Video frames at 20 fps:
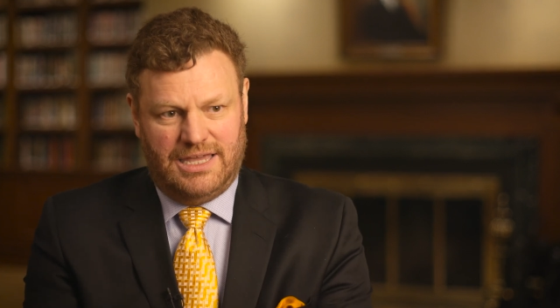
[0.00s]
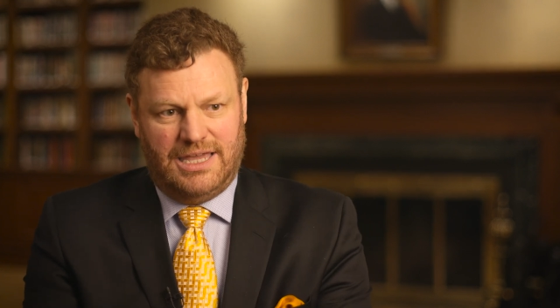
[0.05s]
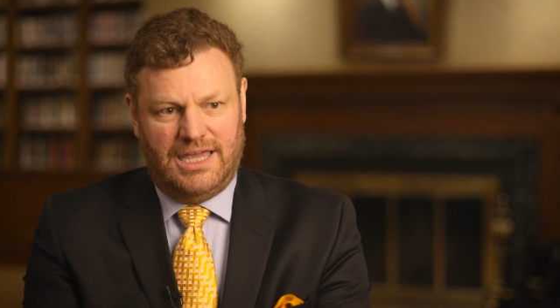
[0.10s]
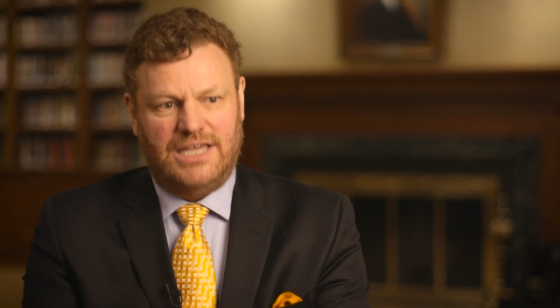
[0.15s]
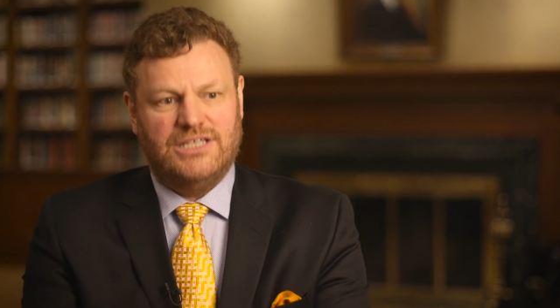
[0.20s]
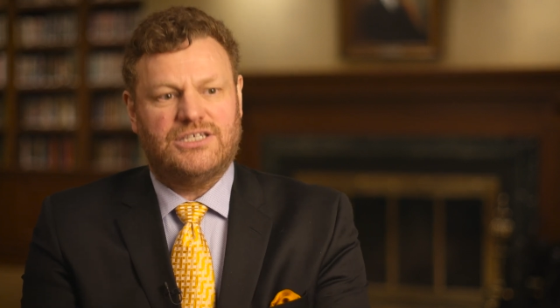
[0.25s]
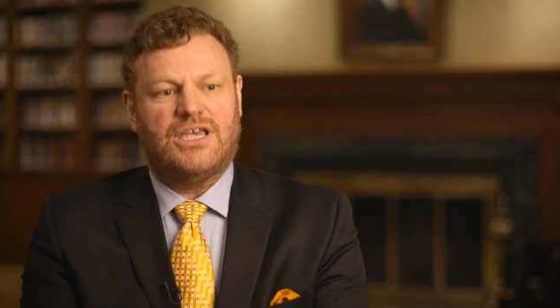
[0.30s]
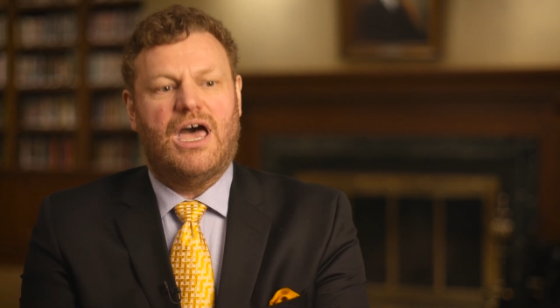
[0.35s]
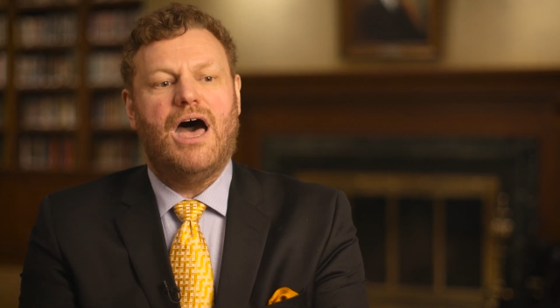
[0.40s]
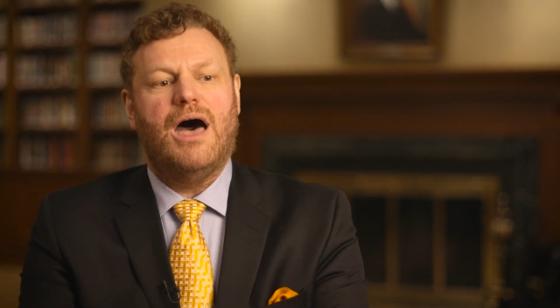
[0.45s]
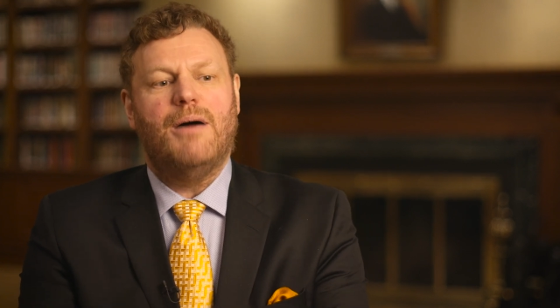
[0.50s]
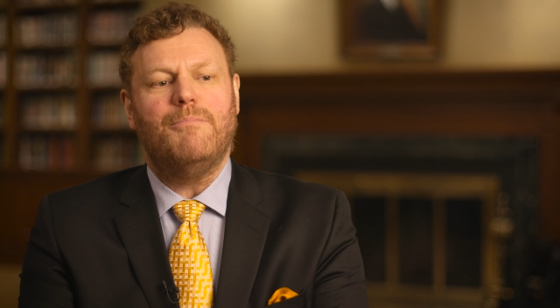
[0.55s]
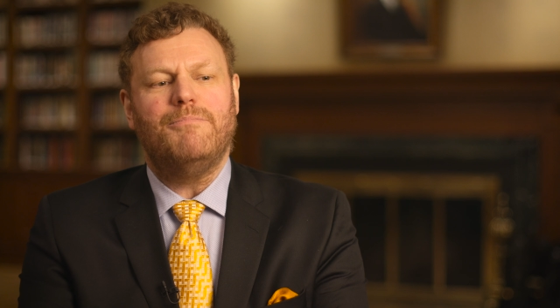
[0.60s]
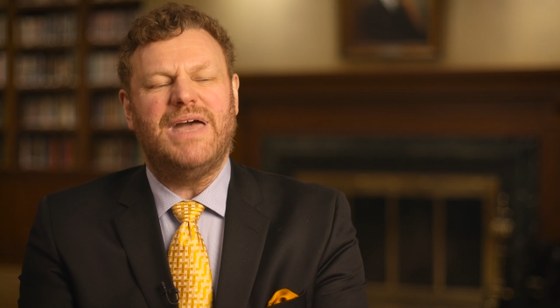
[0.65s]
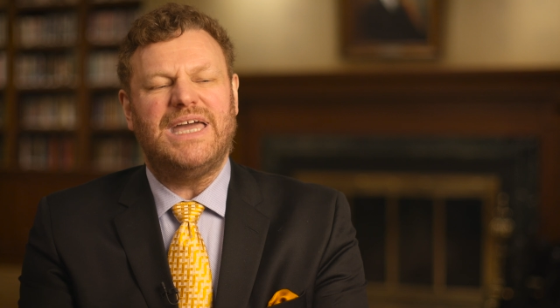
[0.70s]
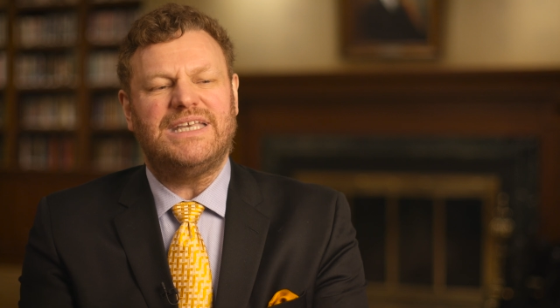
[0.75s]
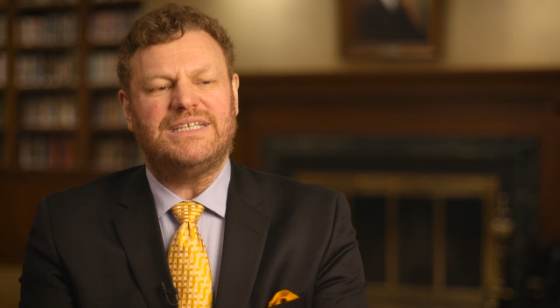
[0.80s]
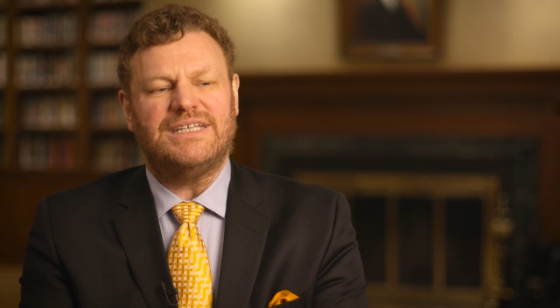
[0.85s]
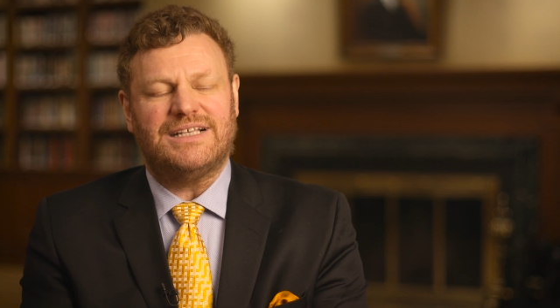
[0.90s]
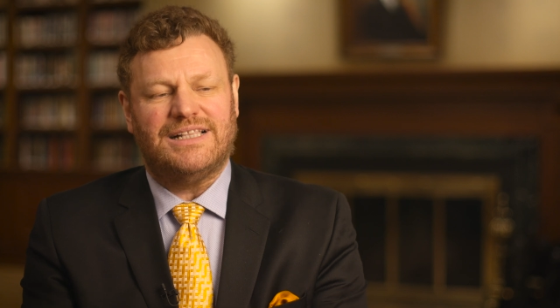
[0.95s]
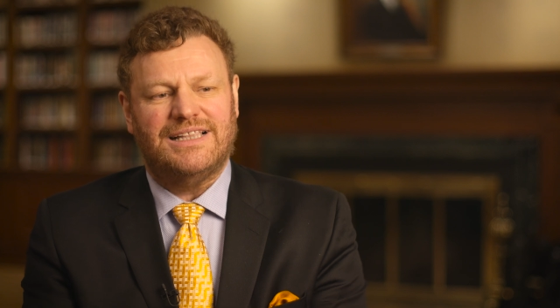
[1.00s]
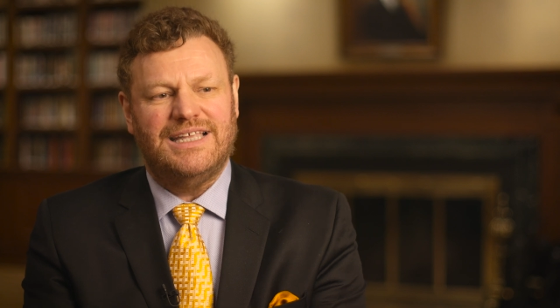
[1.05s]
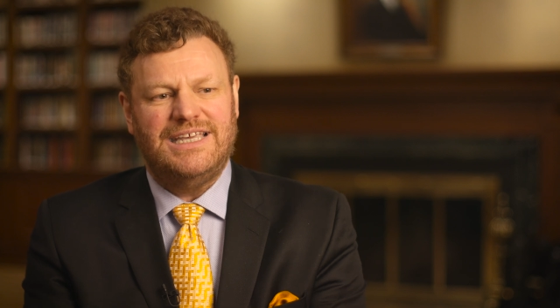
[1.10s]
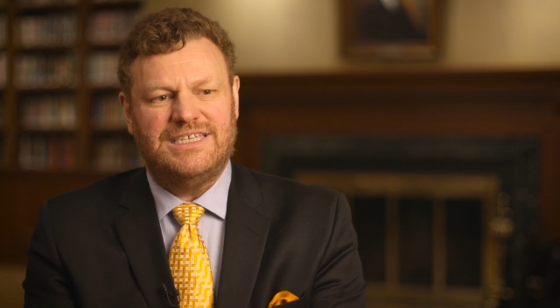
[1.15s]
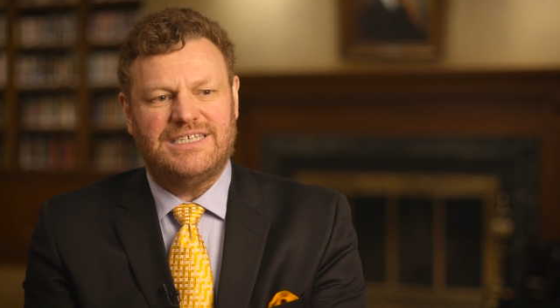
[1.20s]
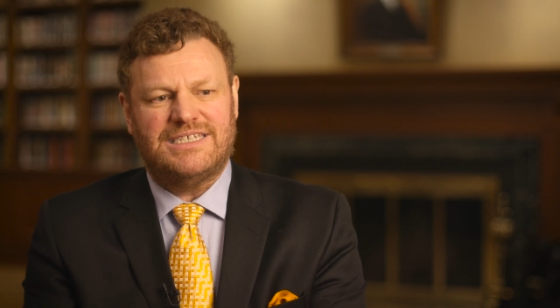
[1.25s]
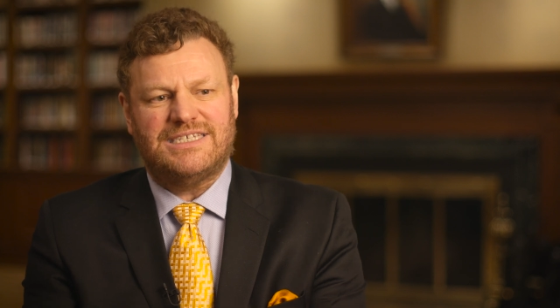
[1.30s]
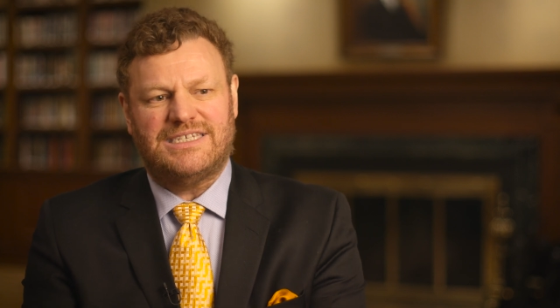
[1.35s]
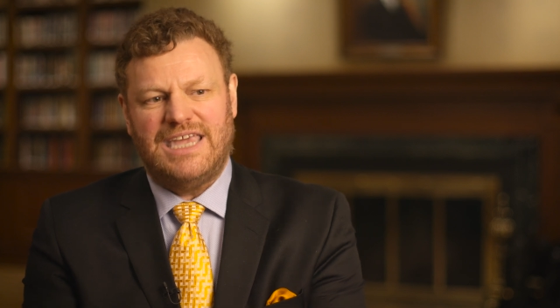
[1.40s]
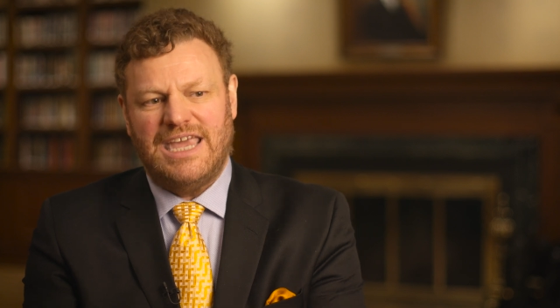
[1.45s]
is hermetically
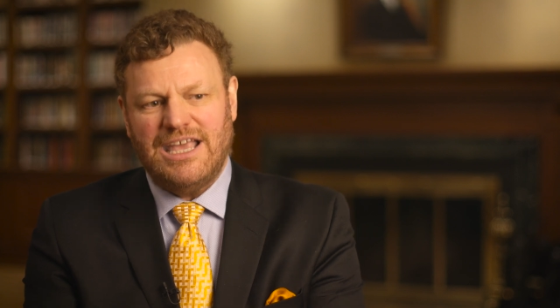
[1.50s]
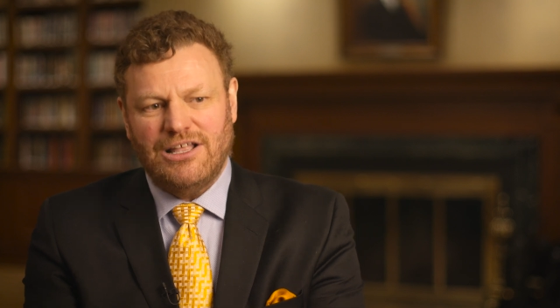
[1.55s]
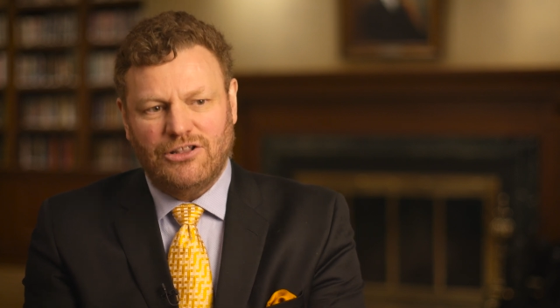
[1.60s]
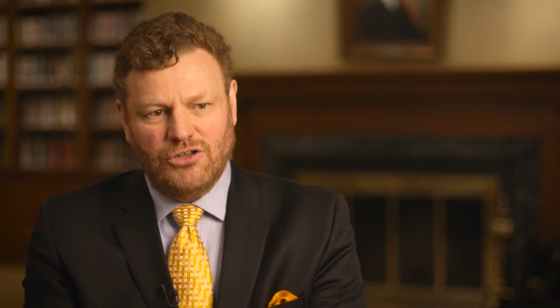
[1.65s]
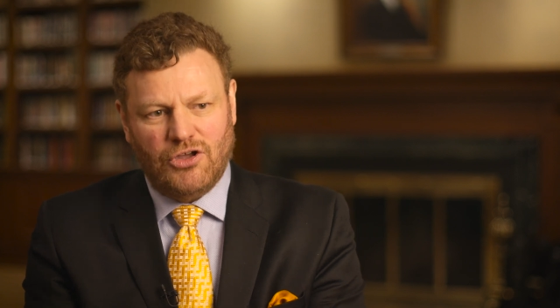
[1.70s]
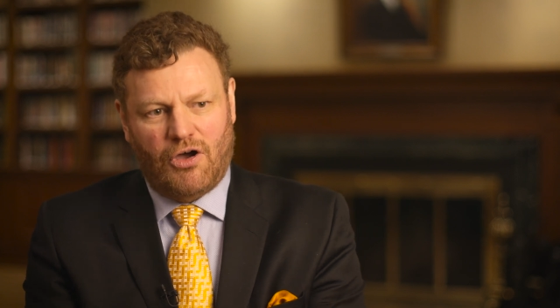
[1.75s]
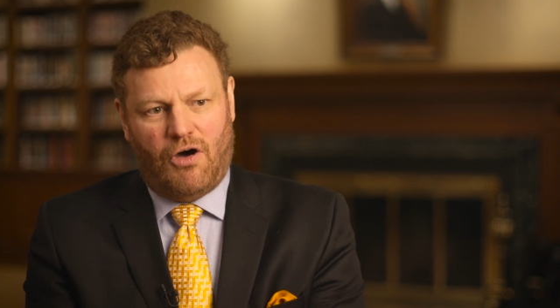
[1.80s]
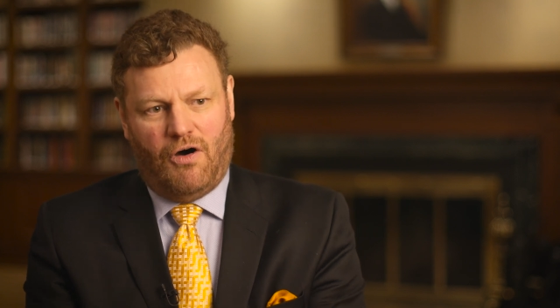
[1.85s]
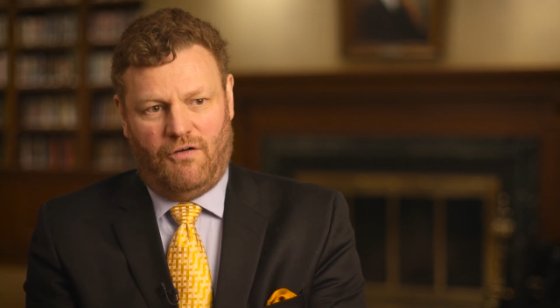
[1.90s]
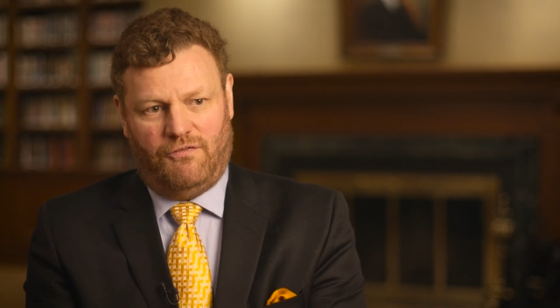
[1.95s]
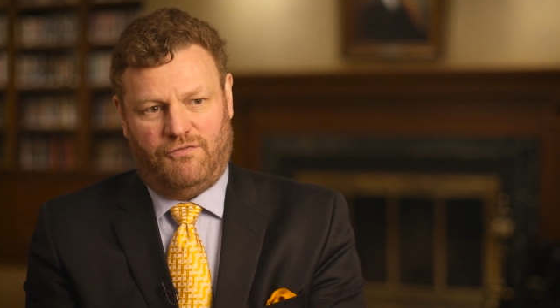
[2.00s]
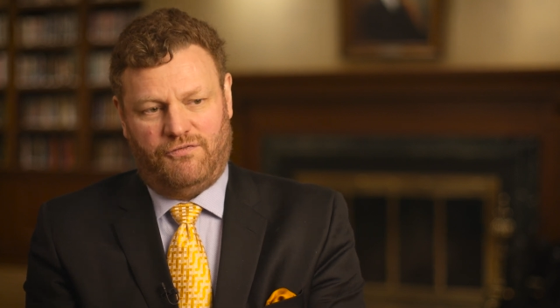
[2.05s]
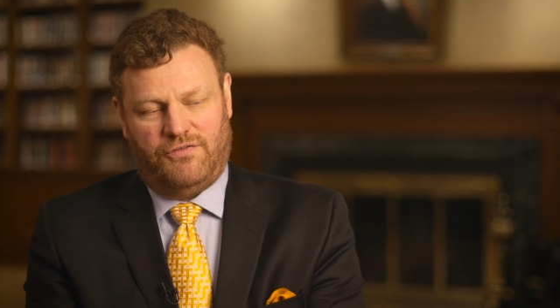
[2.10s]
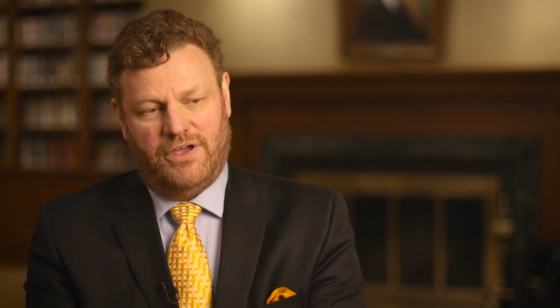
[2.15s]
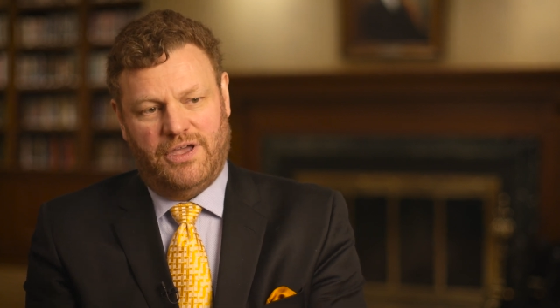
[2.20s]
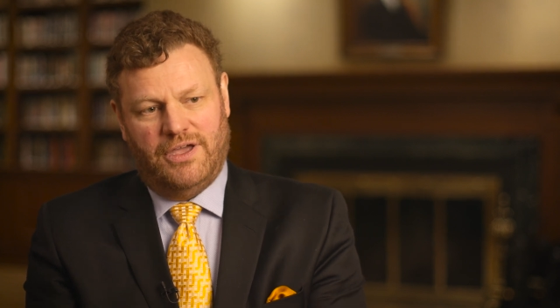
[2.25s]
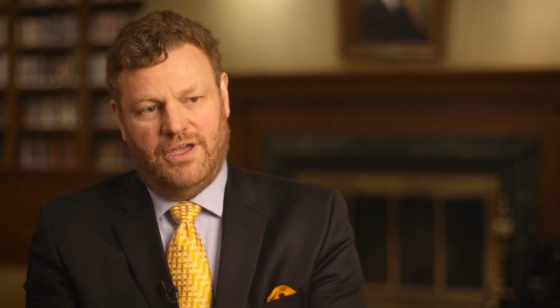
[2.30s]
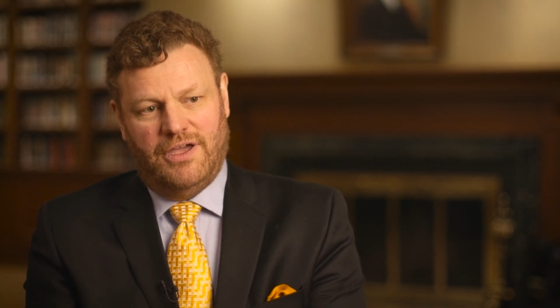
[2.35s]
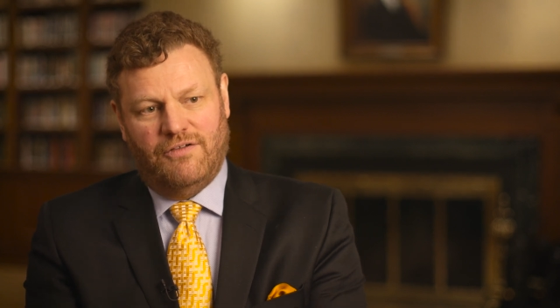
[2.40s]
sealed off